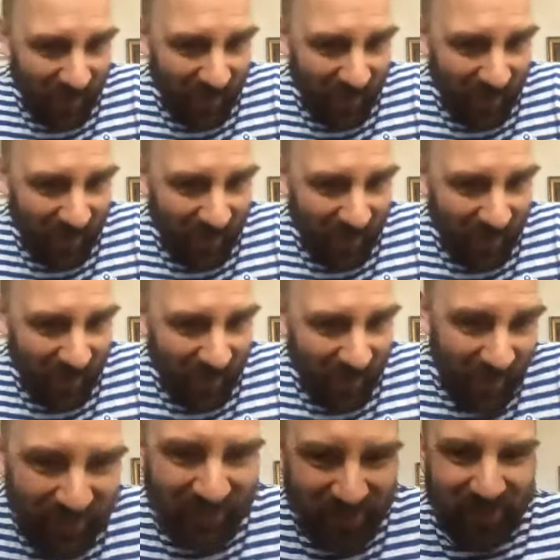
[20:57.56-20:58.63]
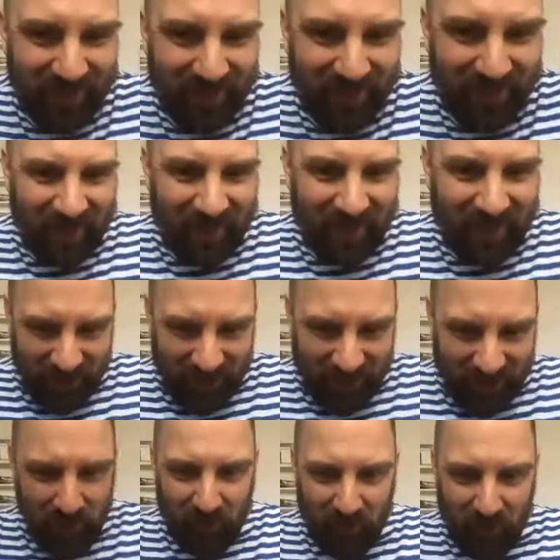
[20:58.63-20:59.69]
You know, before it was always
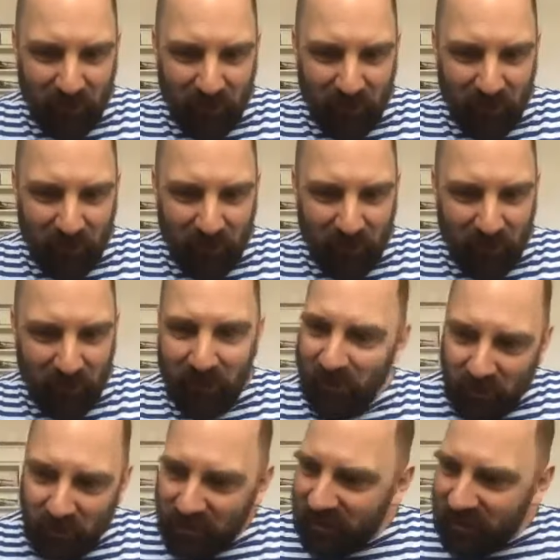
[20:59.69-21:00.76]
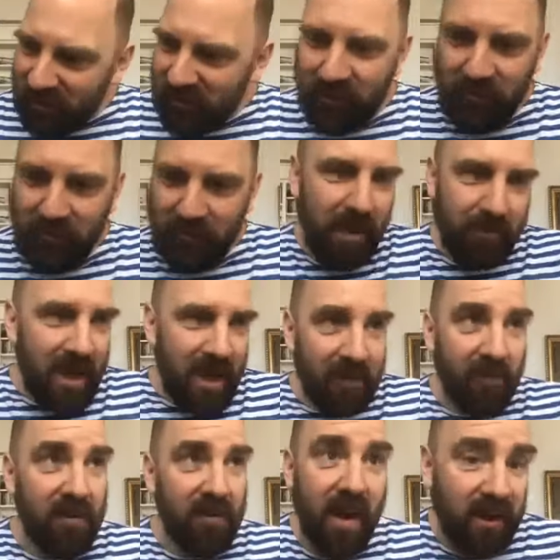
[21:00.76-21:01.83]
my life was mainly traveling. You know, I
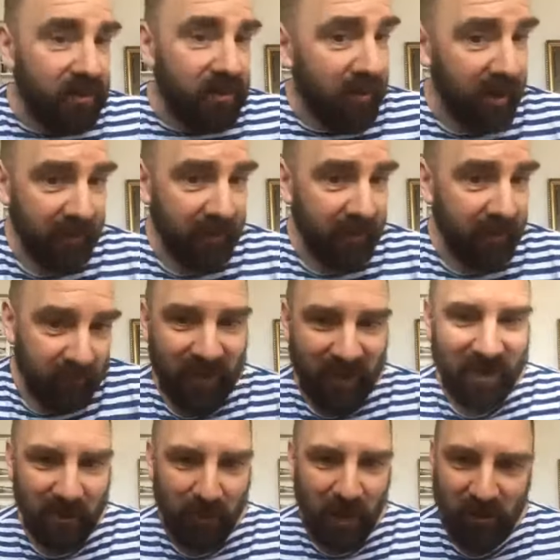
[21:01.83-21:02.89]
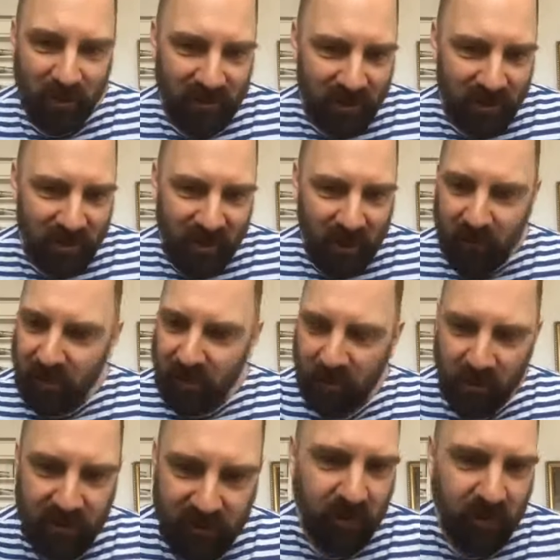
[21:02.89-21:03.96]
played a concert like 3 4 concerts
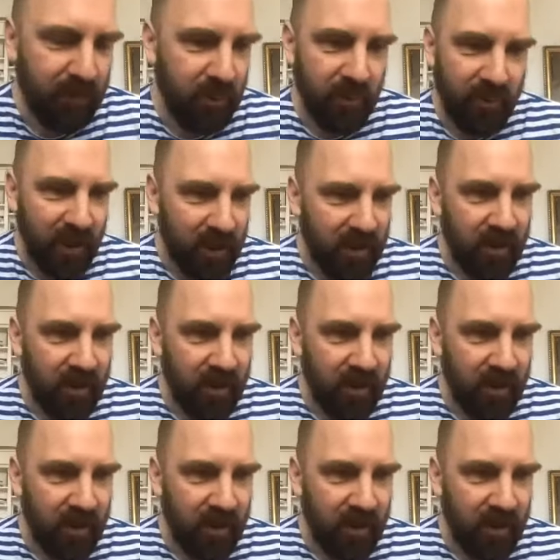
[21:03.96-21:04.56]
per week, two